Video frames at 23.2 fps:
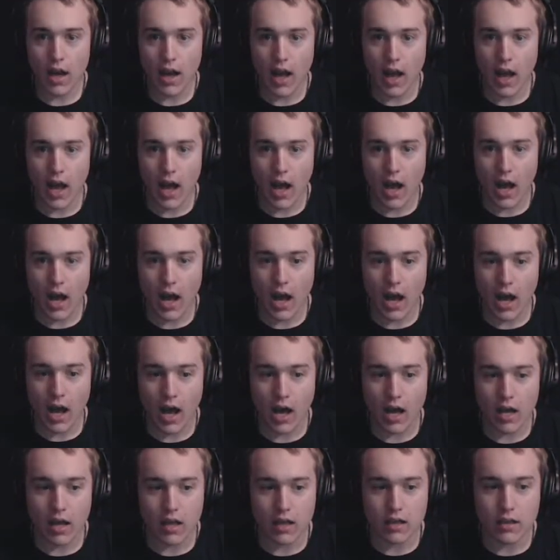
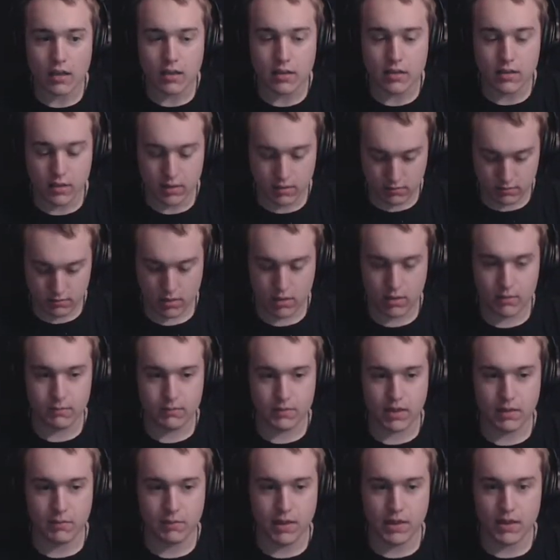Ah! Uh, uh,
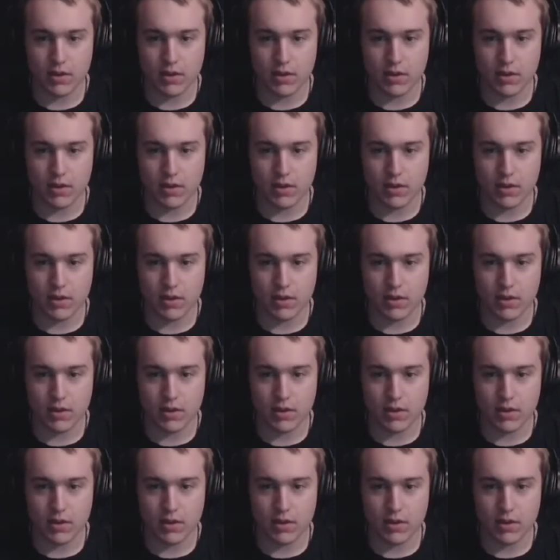didn't mean